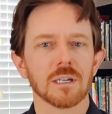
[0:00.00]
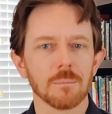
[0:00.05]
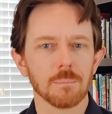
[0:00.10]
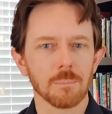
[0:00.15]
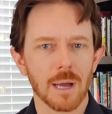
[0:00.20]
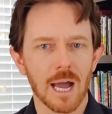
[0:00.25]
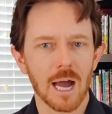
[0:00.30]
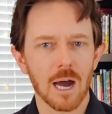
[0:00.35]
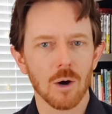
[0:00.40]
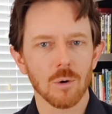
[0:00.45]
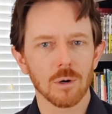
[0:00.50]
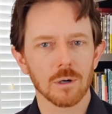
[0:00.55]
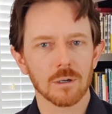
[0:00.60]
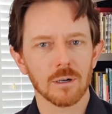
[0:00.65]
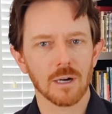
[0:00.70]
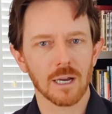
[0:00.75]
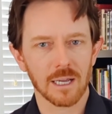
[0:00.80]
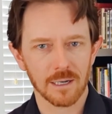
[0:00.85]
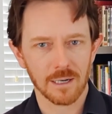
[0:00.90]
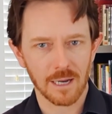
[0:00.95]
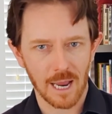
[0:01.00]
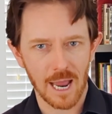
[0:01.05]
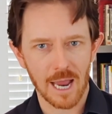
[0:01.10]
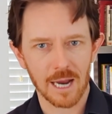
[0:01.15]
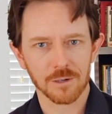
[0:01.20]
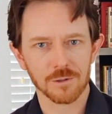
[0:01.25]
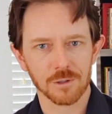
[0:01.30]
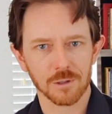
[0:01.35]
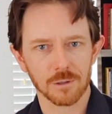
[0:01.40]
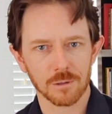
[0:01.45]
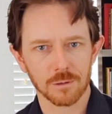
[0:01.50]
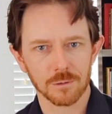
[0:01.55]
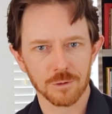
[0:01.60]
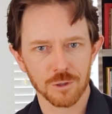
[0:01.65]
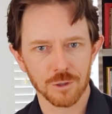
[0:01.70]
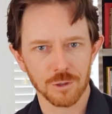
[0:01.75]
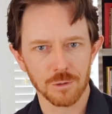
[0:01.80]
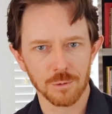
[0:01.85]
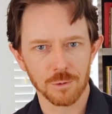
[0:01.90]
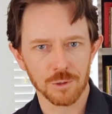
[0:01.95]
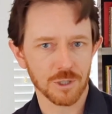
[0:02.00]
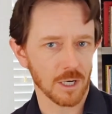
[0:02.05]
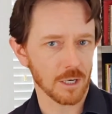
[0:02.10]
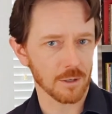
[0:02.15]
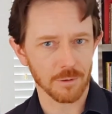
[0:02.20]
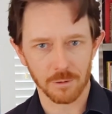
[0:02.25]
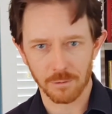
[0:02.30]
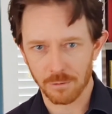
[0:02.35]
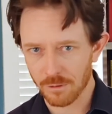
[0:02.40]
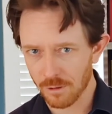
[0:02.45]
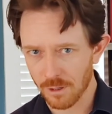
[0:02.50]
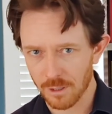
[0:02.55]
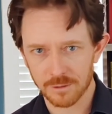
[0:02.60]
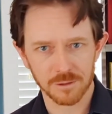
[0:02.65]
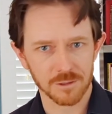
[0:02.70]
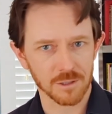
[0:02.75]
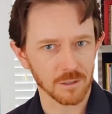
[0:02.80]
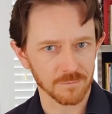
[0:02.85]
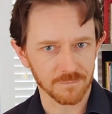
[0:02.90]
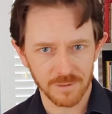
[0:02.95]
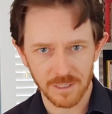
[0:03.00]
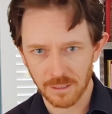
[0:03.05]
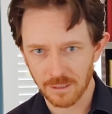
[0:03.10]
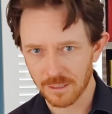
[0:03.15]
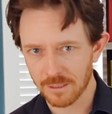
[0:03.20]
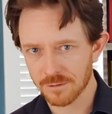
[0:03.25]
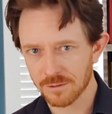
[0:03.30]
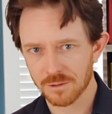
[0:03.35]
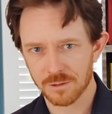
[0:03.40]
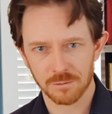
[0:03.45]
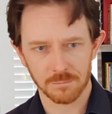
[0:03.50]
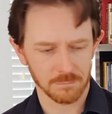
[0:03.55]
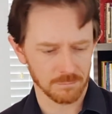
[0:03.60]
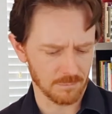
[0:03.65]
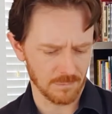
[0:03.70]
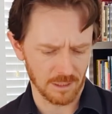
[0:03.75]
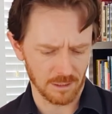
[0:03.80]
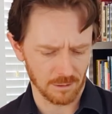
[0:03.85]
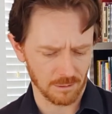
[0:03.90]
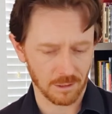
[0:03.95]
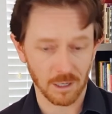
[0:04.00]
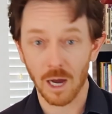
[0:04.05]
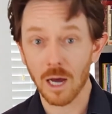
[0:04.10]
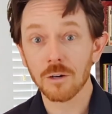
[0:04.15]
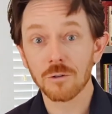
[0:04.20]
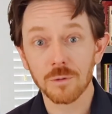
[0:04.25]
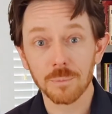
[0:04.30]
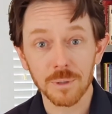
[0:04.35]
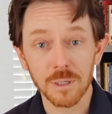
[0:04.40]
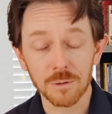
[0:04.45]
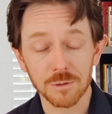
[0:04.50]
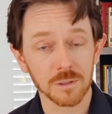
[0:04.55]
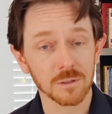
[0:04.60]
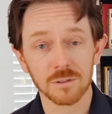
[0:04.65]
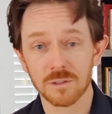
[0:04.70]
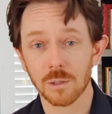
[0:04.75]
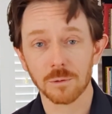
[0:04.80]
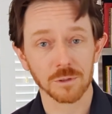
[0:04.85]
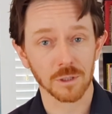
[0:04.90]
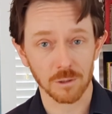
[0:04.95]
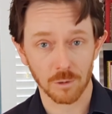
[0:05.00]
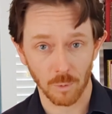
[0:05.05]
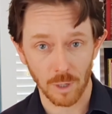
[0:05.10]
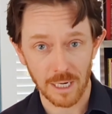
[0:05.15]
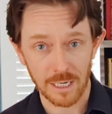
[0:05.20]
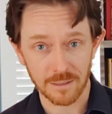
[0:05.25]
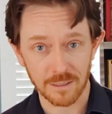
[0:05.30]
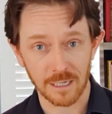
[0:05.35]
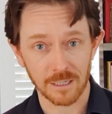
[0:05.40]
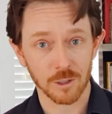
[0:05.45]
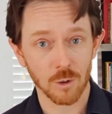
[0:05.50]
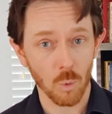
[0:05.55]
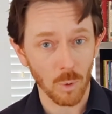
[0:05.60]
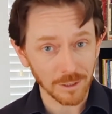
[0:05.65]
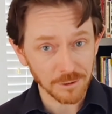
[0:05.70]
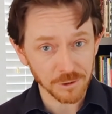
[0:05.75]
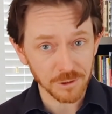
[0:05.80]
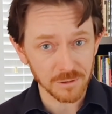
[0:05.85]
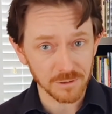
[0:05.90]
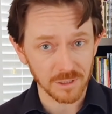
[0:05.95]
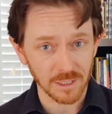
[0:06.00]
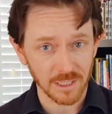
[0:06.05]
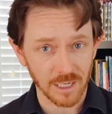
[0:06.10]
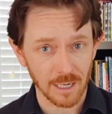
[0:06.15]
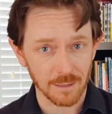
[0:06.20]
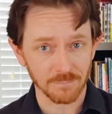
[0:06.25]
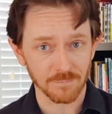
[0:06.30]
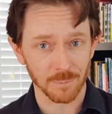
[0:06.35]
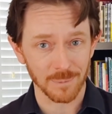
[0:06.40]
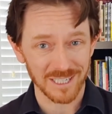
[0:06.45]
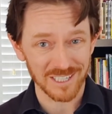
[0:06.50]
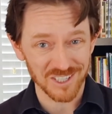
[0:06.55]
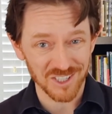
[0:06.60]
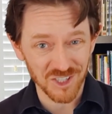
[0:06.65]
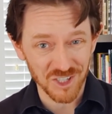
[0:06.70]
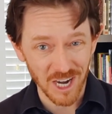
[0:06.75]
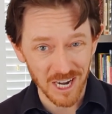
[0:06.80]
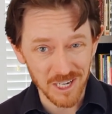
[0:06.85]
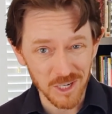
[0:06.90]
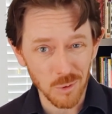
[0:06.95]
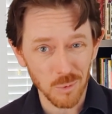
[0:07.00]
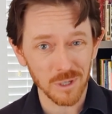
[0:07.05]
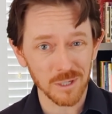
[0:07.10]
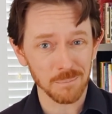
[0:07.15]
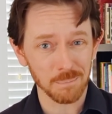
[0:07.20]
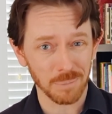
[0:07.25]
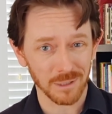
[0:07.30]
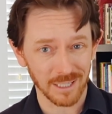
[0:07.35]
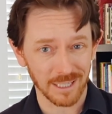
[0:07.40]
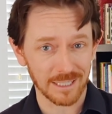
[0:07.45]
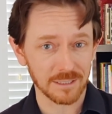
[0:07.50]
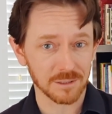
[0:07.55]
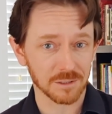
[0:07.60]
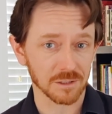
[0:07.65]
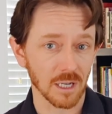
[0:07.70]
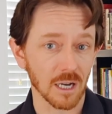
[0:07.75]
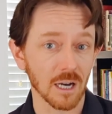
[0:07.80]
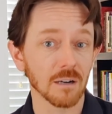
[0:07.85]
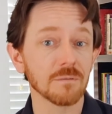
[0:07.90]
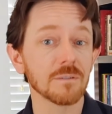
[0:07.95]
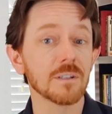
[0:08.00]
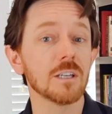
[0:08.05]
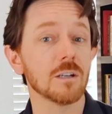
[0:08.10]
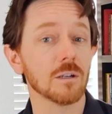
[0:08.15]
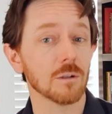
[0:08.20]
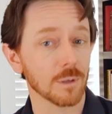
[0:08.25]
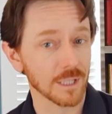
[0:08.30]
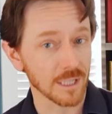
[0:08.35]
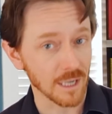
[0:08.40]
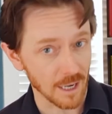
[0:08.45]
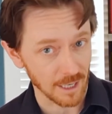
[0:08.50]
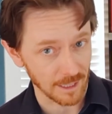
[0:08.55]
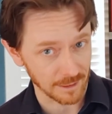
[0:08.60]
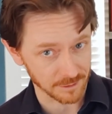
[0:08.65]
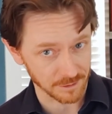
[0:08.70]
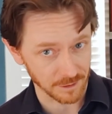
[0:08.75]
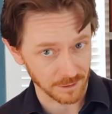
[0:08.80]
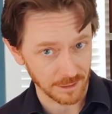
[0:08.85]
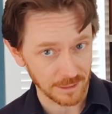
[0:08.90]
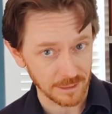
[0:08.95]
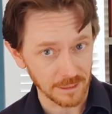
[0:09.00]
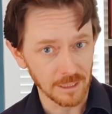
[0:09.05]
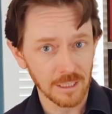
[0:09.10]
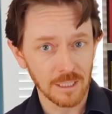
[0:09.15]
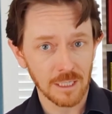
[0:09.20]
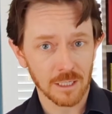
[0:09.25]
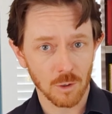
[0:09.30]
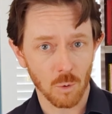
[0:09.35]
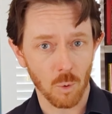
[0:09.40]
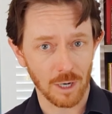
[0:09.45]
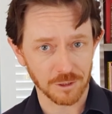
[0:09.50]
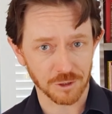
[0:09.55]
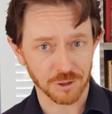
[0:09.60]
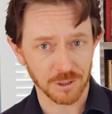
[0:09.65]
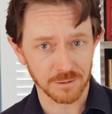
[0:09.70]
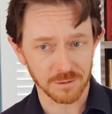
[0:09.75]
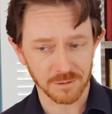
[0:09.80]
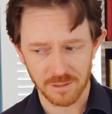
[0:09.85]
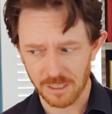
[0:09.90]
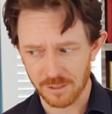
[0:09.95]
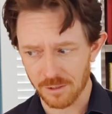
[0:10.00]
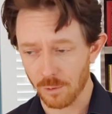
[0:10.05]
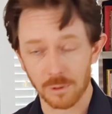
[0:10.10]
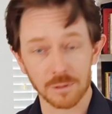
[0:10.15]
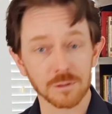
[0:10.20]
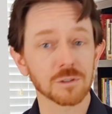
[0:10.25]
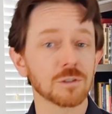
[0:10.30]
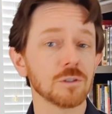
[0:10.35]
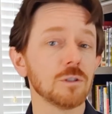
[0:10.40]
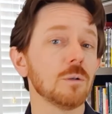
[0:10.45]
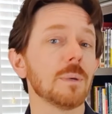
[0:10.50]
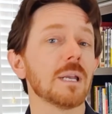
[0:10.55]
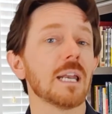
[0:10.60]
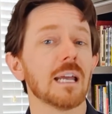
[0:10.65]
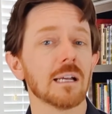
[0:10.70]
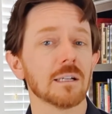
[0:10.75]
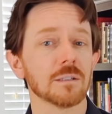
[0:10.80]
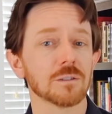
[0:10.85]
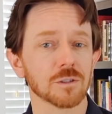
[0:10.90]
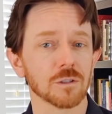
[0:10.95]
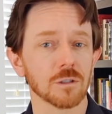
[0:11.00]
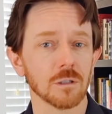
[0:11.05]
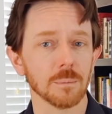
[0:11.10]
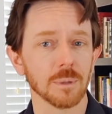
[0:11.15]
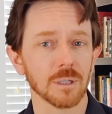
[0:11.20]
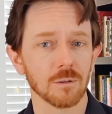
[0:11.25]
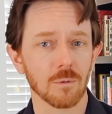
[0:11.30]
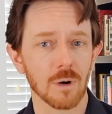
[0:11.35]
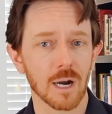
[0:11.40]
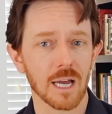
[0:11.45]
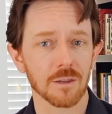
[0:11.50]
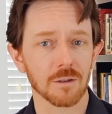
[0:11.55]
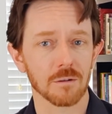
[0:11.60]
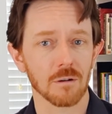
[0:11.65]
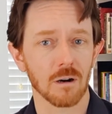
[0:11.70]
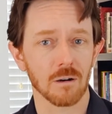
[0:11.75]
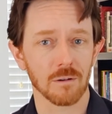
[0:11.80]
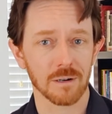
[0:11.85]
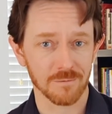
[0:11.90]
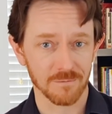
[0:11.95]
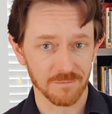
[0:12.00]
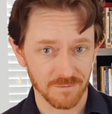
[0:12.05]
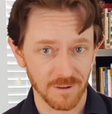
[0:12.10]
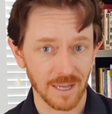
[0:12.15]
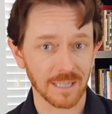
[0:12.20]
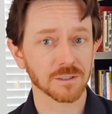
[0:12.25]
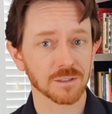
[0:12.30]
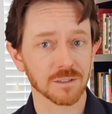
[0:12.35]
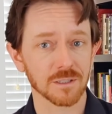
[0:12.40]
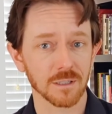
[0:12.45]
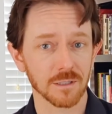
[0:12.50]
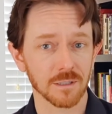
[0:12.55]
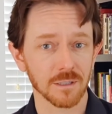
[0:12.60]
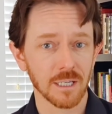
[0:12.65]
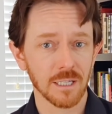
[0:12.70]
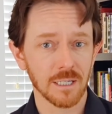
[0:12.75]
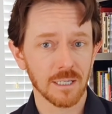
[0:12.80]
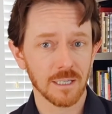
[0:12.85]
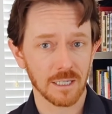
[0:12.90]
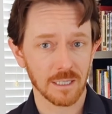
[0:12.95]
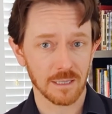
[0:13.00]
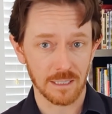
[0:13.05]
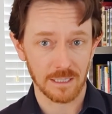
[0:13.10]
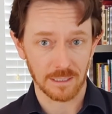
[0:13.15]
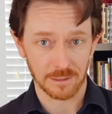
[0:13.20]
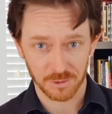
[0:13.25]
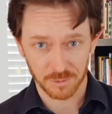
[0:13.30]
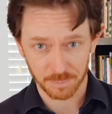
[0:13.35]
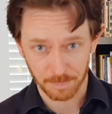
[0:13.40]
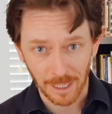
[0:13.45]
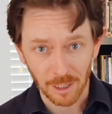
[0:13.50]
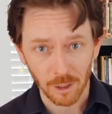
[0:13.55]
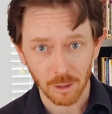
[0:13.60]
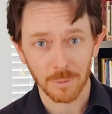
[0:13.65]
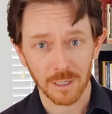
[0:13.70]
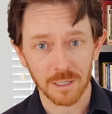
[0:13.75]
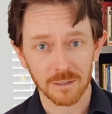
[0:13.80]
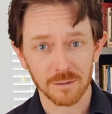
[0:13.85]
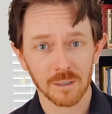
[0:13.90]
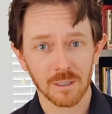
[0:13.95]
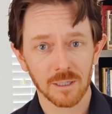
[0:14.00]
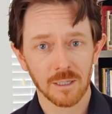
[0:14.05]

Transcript: empower an actor to share their thoughts, their feelings, their contributions, those are great. And questions that come from a genuine place of curiosity. Questions that don't assume an answer, but rather are invested in the experiment.